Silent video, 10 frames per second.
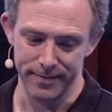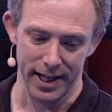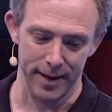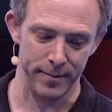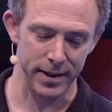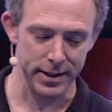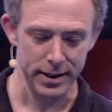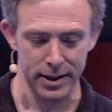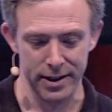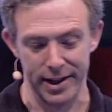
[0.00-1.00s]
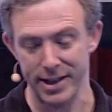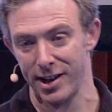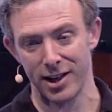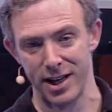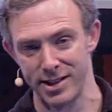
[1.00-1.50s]
Um, things
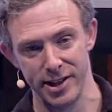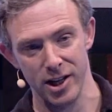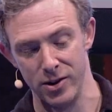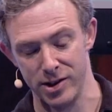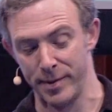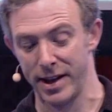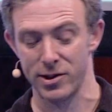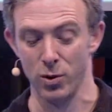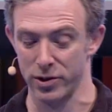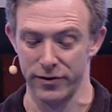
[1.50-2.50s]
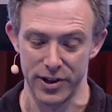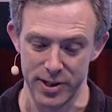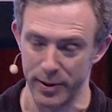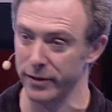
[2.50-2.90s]
like ICOs, I mean, that's not what Dfinity is built